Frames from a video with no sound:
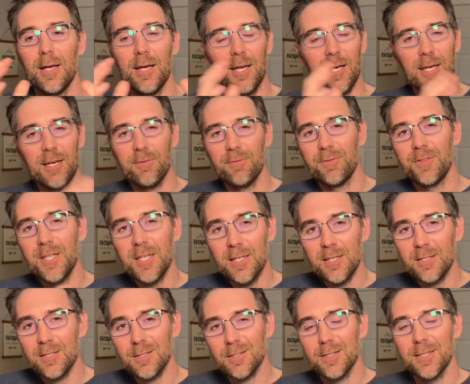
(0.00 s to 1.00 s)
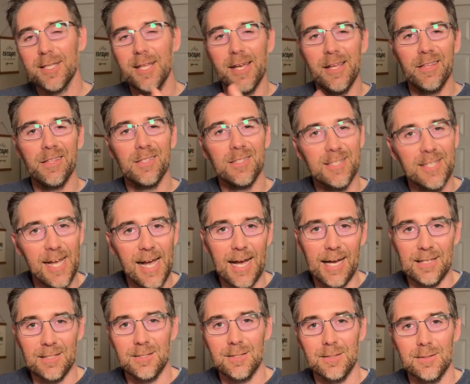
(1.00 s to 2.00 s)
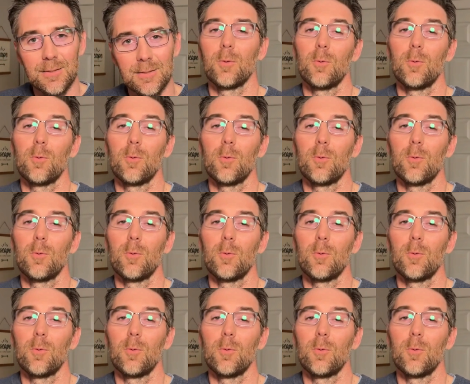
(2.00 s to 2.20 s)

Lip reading: if this, then that,